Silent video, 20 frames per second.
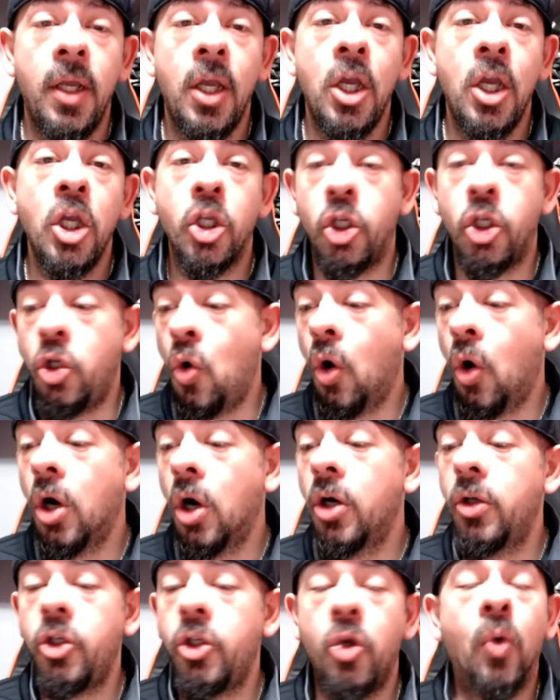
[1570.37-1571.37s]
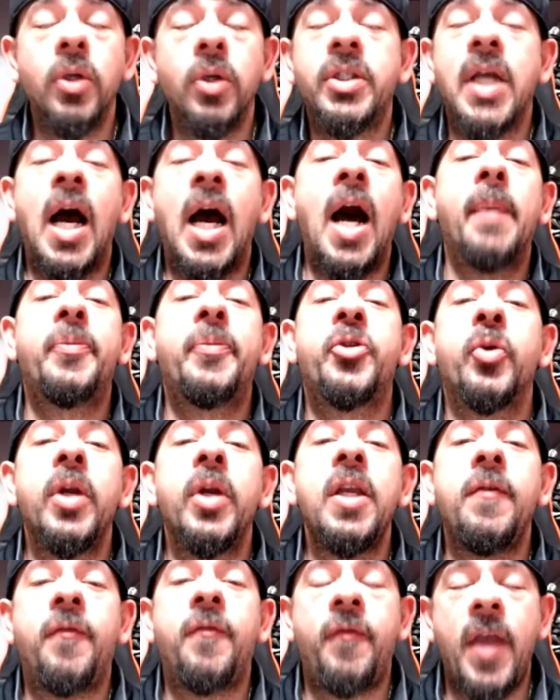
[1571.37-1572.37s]
Your top three
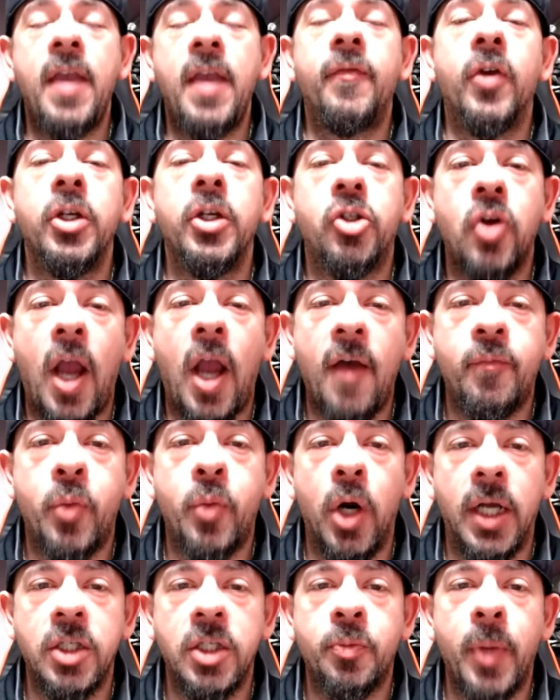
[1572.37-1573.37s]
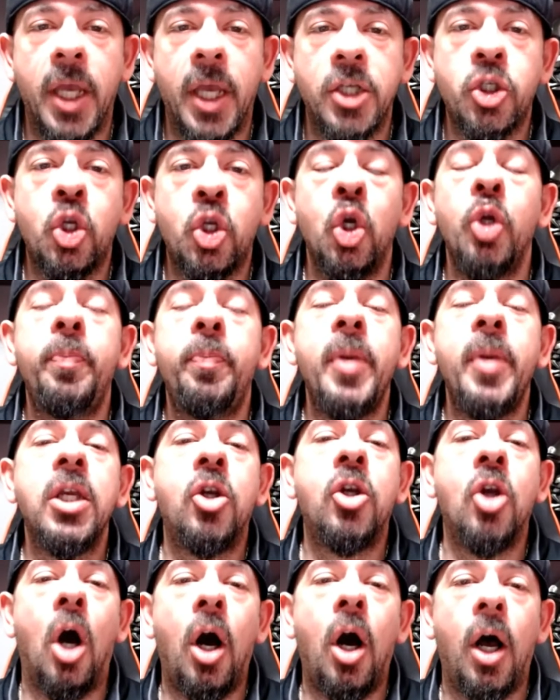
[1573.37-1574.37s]
favorite draft prospects could be
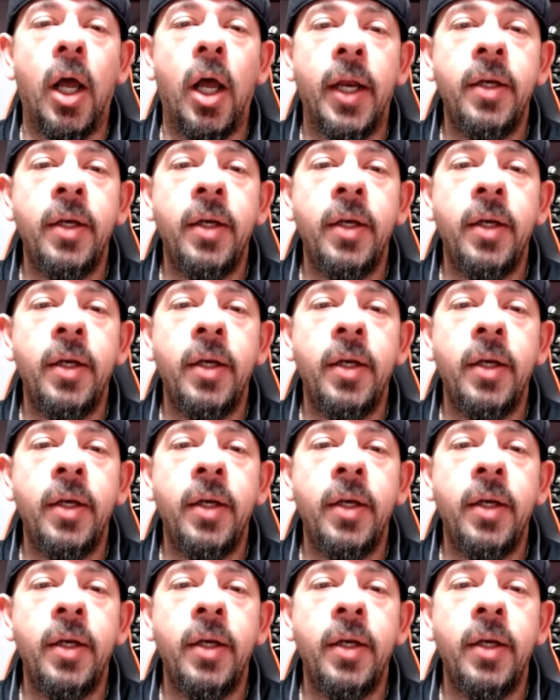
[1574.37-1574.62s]
gone